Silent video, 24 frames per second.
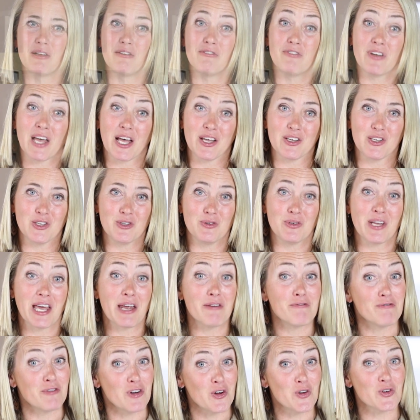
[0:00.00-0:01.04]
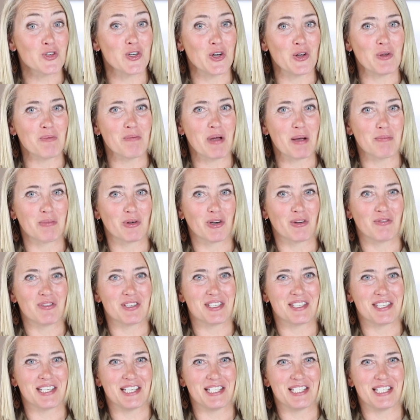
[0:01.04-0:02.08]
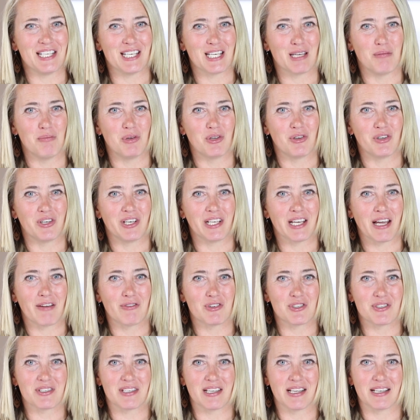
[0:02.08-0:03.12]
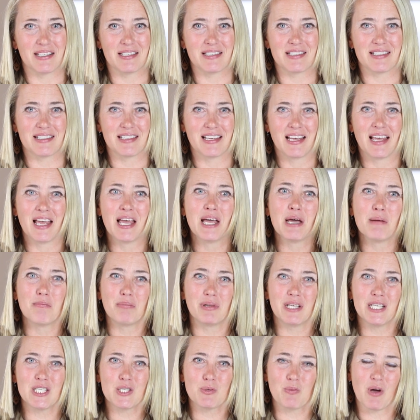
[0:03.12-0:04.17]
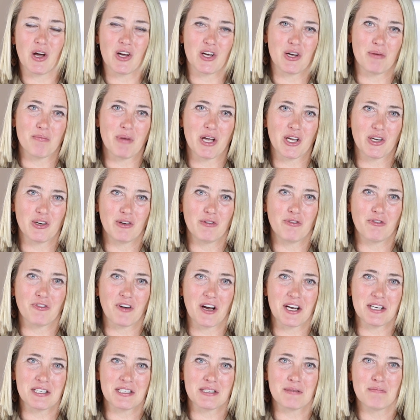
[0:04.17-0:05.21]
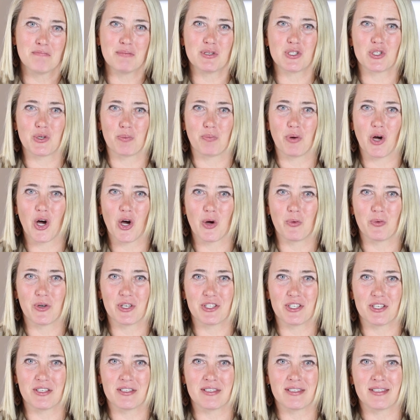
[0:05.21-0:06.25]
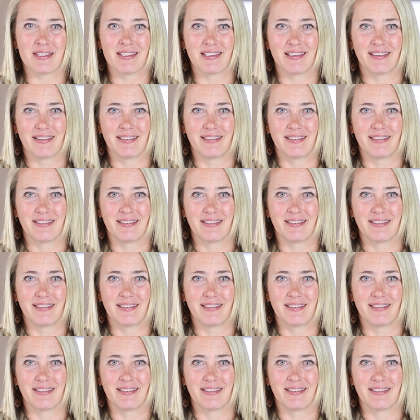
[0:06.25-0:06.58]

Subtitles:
a valued and vocal member of the CET community ever since. Please welcome my good friend, Mr. Paul Riches.